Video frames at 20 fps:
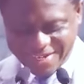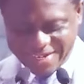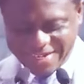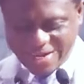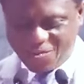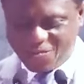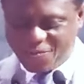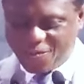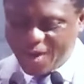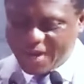
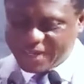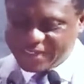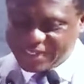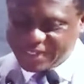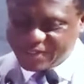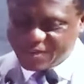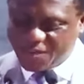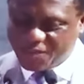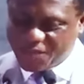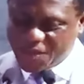The
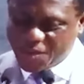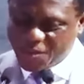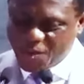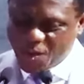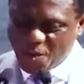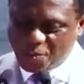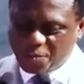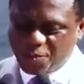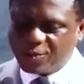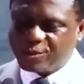voices of the
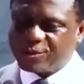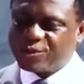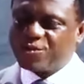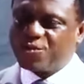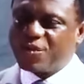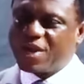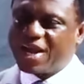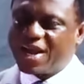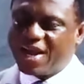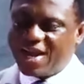nobles
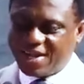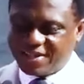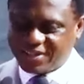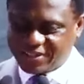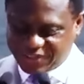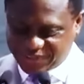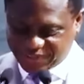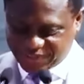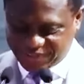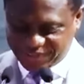were
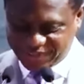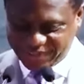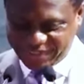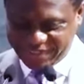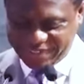hushed,